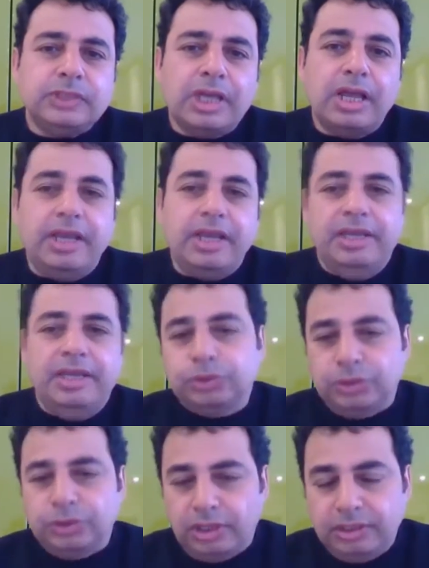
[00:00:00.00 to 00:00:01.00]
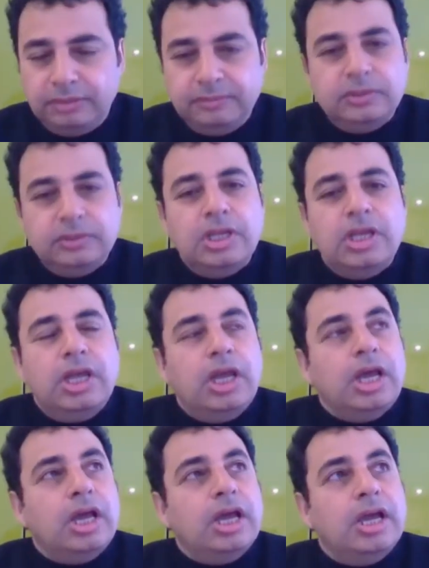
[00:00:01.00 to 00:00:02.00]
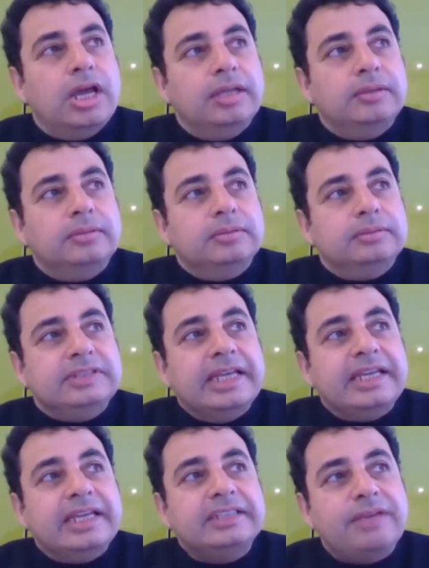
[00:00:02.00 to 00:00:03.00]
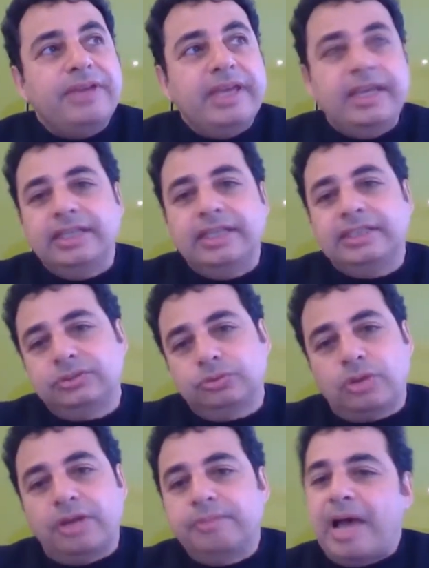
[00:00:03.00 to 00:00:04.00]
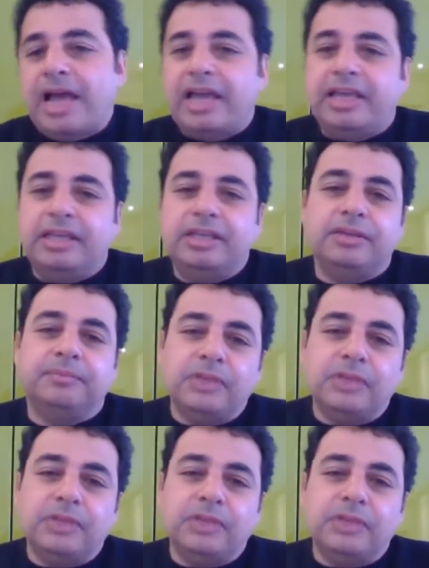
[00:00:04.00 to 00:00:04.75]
uh, in Montreal. Uh, TechAide Café is run by